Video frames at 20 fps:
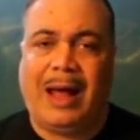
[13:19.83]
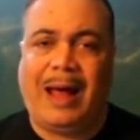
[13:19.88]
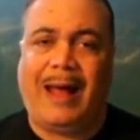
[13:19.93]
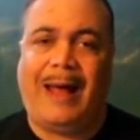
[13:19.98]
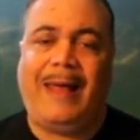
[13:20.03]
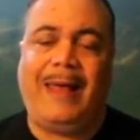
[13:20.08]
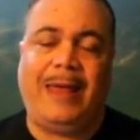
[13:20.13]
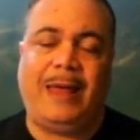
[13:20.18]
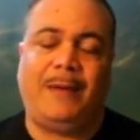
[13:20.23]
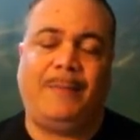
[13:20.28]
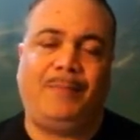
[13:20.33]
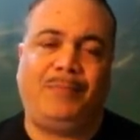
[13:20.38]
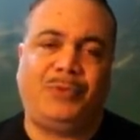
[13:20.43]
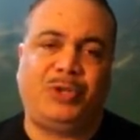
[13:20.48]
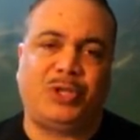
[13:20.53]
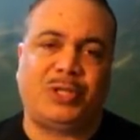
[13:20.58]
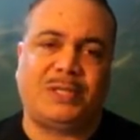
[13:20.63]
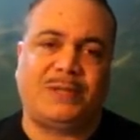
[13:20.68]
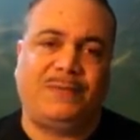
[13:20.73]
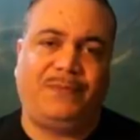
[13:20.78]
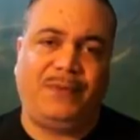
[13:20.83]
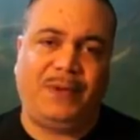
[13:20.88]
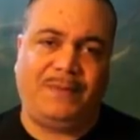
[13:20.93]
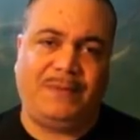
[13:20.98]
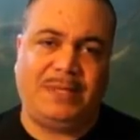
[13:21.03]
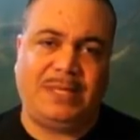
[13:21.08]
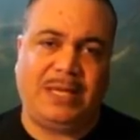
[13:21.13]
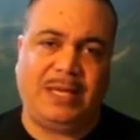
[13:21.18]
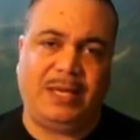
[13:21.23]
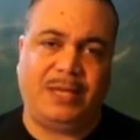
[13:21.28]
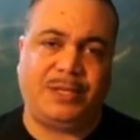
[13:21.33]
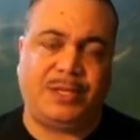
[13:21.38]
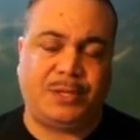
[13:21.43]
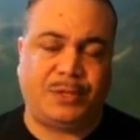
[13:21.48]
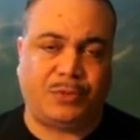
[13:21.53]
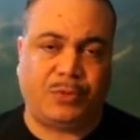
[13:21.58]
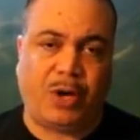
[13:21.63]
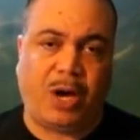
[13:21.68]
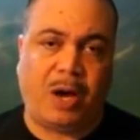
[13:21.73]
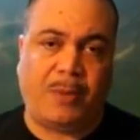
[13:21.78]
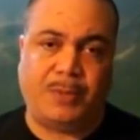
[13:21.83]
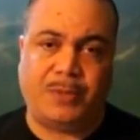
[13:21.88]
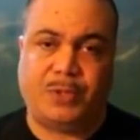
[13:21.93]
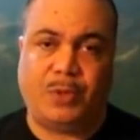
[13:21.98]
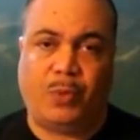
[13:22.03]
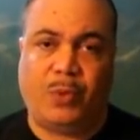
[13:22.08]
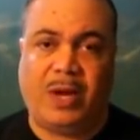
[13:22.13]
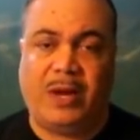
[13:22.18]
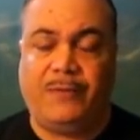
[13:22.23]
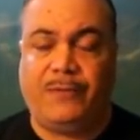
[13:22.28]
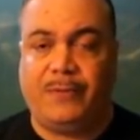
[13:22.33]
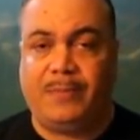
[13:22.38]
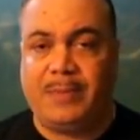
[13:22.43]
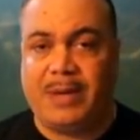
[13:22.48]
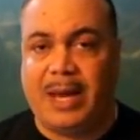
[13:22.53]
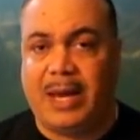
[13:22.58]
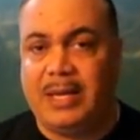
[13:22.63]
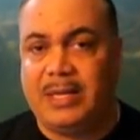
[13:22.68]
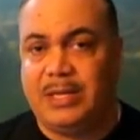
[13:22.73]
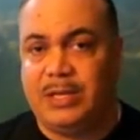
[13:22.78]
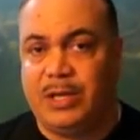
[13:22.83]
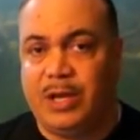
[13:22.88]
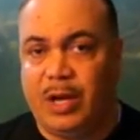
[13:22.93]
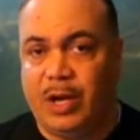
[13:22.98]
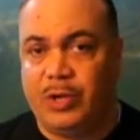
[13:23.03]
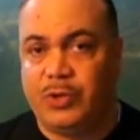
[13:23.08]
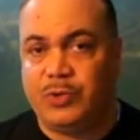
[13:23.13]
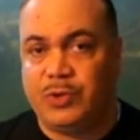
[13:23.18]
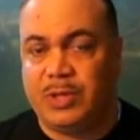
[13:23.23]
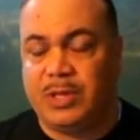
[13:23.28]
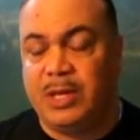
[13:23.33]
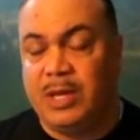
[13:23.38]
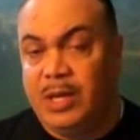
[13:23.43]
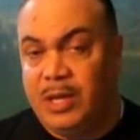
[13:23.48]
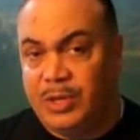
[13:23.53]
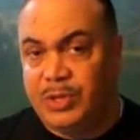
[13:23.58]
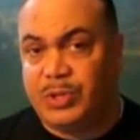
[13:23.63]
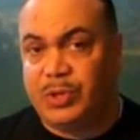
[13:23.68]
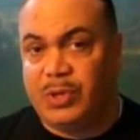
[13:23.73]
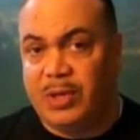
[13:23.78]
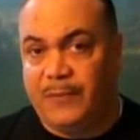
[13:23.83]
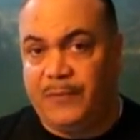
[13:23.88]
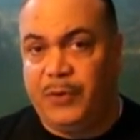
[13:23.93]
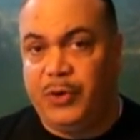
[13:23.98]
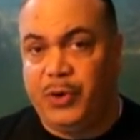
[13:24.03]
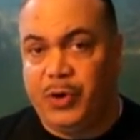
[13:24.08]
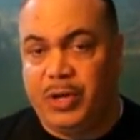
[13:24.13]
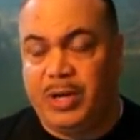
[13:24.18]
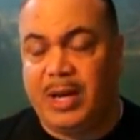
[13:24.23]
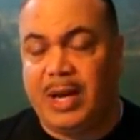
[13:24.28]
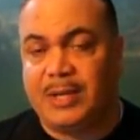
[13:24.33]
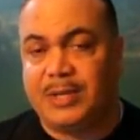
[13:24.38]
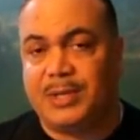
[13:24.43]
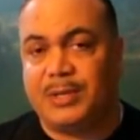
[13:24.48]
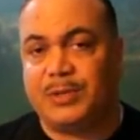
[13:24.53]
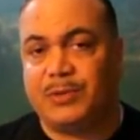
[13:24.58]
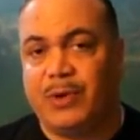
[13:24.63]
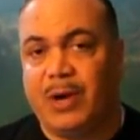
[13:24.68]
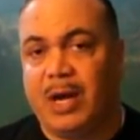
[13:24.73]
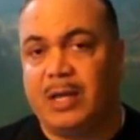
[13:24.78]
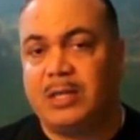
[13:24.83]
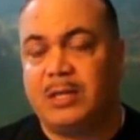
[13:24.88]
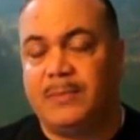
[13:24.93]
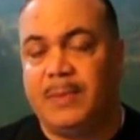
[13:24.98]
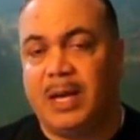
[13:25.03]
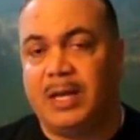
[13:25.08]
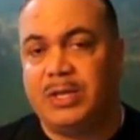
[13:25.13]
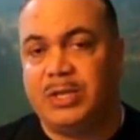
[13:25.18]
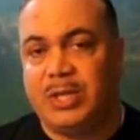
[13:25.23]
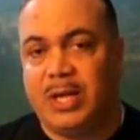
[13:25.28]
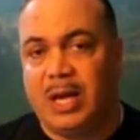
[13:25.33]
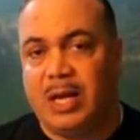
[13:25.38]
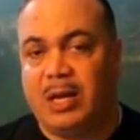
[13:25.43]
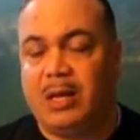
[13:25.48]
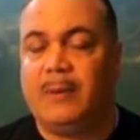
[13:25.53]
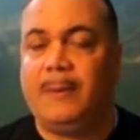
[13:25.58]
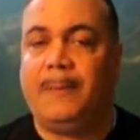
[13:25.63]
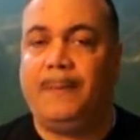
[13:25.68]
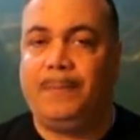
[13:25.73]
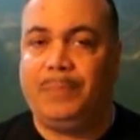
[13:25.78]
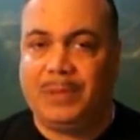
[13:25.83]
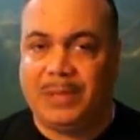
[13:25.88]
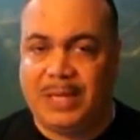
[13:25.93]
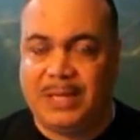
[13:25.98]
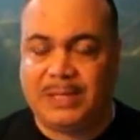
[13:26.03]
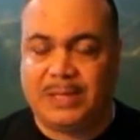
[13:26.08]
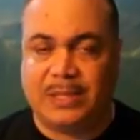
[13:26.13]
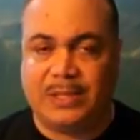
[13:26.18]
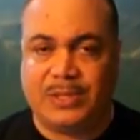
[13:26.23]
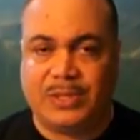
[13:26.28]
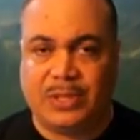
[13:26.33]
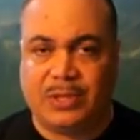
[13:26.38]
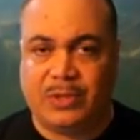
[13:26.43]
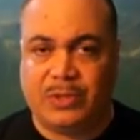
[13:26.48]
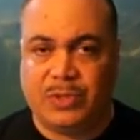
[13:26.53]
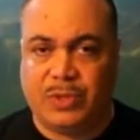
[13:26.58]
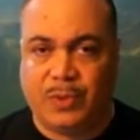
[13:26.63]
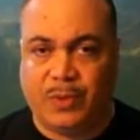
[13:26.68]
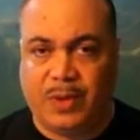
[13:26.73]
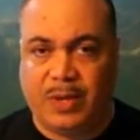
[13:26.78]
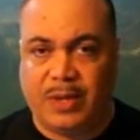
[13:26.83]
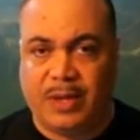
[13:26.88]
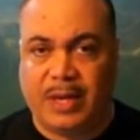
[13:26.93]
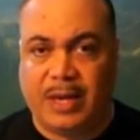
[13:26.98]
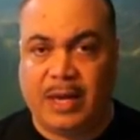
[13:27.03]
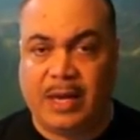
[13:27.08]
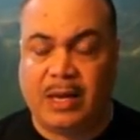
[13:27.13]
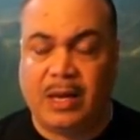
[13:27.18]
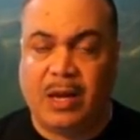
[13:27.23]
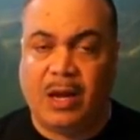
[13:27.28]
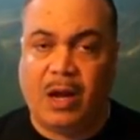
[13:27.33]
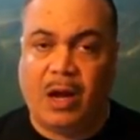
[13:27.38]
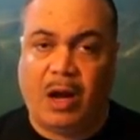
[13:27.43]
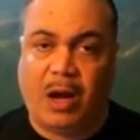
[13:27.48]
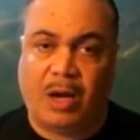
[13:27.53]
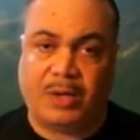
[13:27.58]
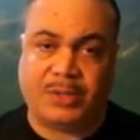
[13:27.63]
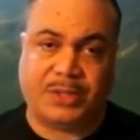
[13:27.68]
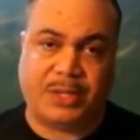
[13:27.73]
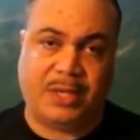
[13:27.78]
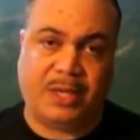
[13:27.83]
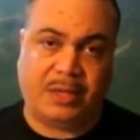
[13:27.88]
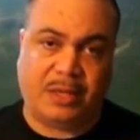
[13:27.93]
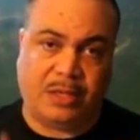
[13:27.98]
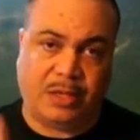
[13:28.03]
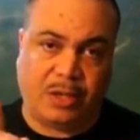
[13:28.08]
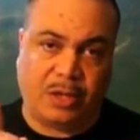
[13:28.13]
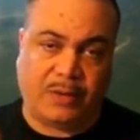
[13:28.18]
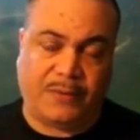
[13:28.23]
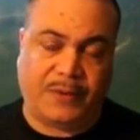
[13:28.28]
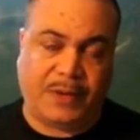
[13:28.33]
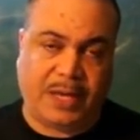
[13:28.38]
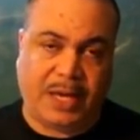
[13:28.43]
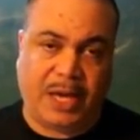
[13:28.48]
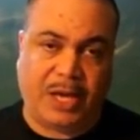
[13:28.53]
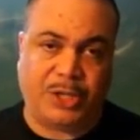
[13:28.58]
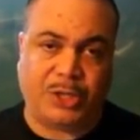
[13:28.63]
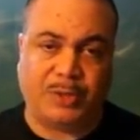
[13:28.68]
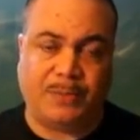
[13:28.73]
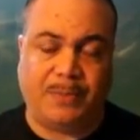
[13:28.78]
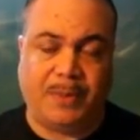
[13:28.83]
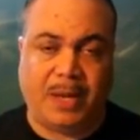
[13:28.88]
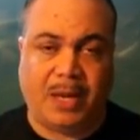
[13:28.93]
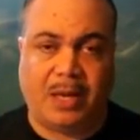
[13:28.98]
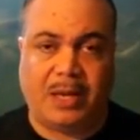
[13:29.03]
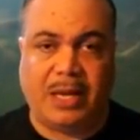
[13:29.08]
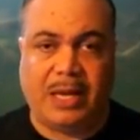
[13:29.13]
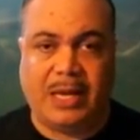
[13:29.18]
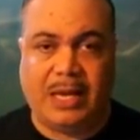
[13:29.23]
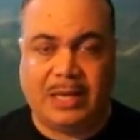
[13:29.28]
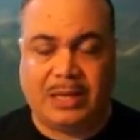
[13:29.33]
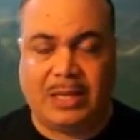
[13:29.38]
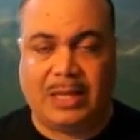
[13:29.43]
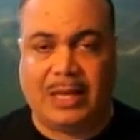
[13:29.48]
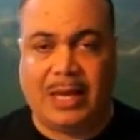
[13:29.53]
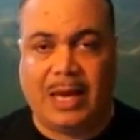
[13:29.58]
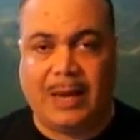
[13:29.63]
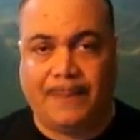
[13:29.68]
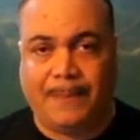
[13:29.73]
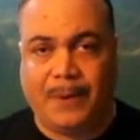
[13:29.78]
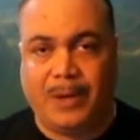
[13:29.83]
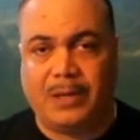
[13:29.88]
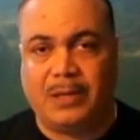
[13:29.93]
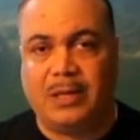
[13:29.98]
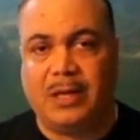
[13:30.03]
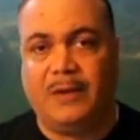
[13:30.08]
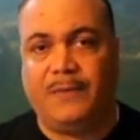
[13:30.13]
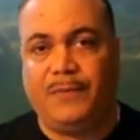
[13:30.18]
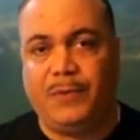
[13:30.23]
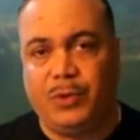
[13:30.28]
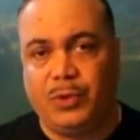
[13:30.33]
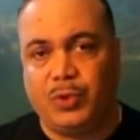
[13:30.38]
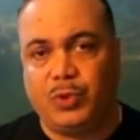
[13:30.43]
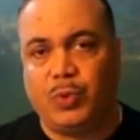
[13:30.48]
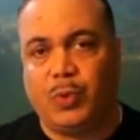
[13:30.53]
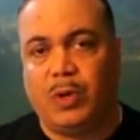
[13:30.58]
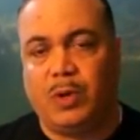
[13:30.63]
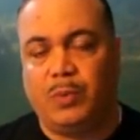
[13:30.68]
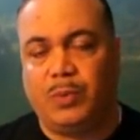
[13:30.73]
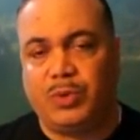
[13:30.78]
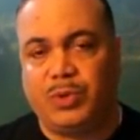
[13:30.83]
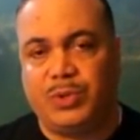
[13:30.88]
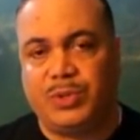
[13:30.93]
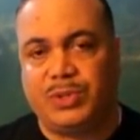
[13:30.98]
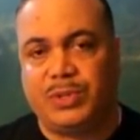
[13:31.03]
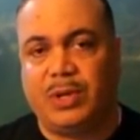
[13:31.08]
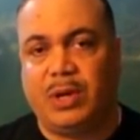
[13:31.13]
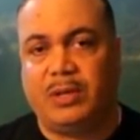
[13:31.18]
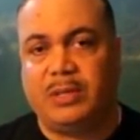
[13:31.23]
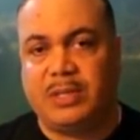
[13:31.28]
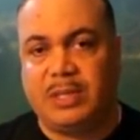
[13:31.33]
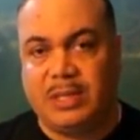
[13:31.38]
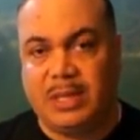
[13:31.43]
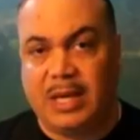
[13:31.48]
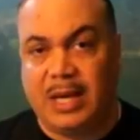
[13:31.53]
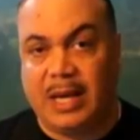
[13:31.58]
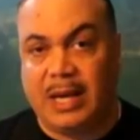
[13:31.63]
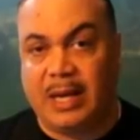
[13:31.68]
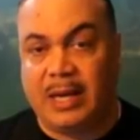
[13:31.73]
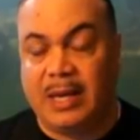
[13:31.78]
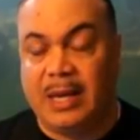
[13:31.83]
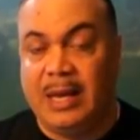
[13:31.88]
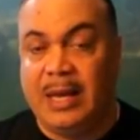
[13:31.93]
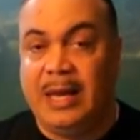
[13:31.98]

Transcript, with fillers: I am just 15 subscribers away from 1900 so if you are not subscribed to my channel please consider doing that also hit the notification bell and hit the like button if you enjoyed what you saw today